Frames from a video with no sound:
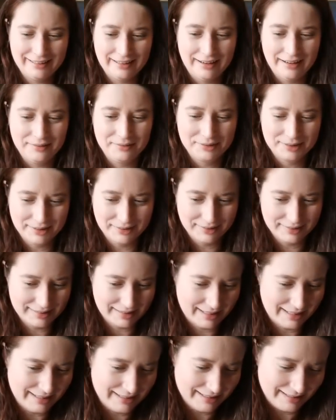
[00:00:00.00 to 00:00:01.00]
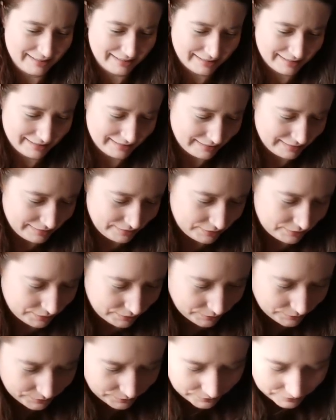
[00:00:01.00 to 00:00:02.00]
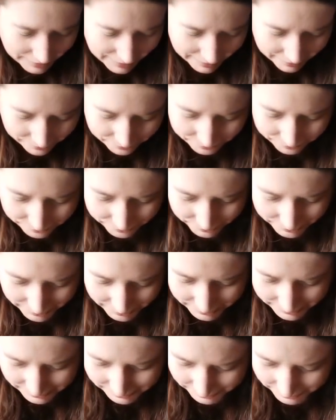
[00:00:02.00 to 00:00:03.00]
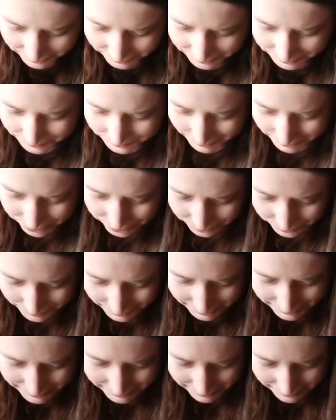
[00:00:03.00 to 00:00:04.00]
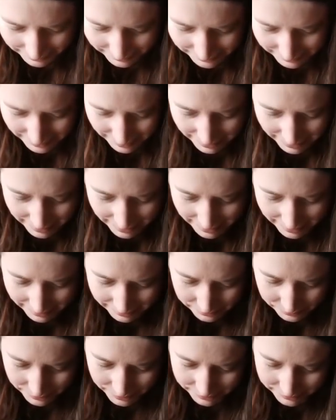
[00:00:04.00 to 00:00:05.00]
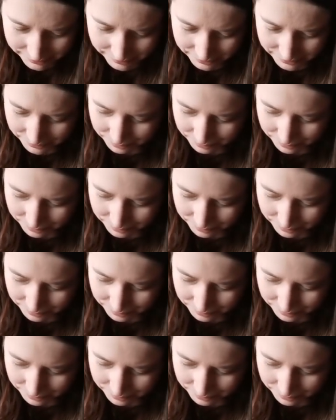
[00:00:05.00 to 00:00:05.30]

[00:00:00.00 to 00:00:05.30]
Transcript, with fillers: So I'm so excited to have these little special pieces, as well as